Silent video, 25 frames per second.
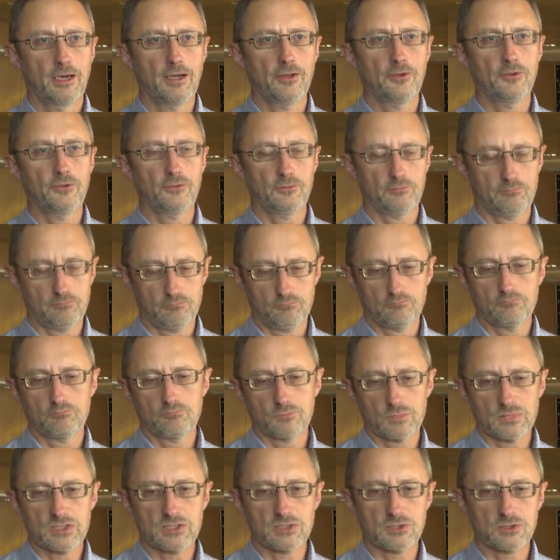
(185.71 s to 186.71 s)
And
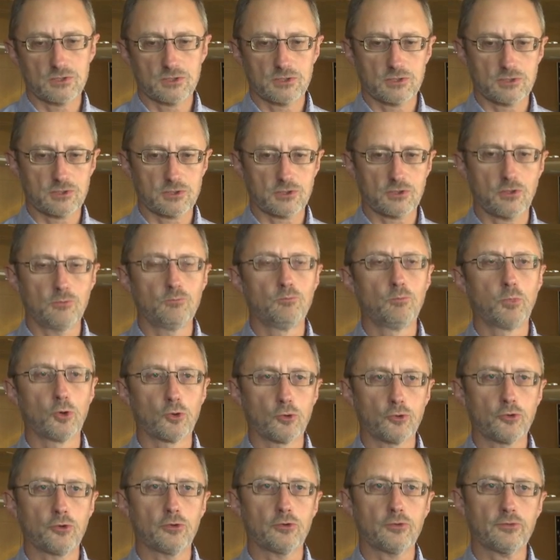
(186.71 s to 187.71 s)
some
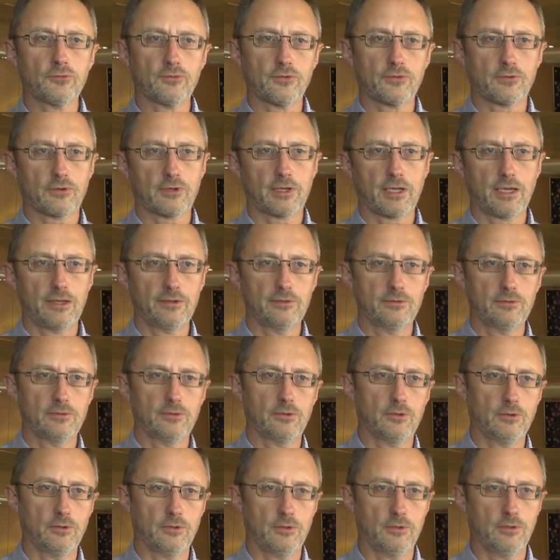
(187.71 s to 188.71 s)
boulders
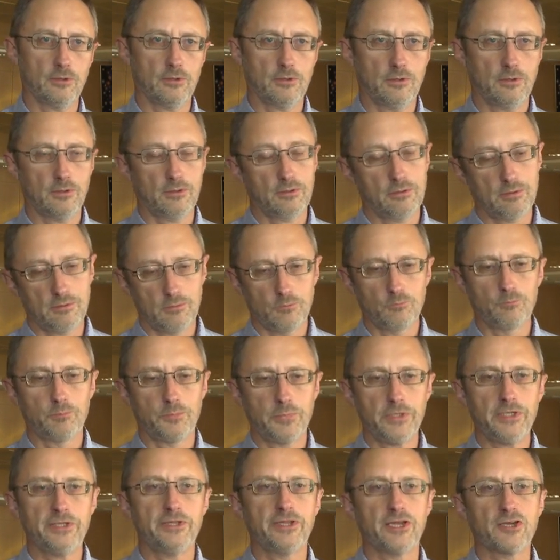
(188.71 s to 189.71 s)
can uh,
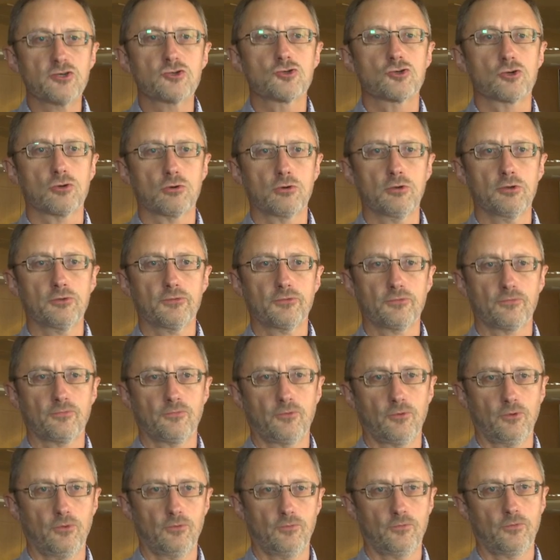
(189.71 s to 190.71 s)
be dangerous
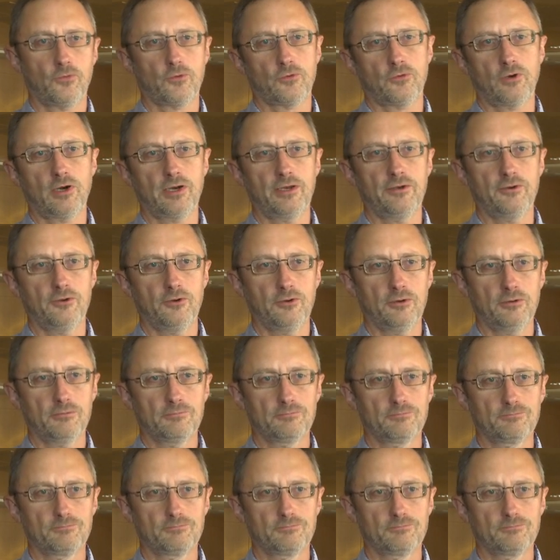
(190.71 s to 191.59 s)
for, for the lander.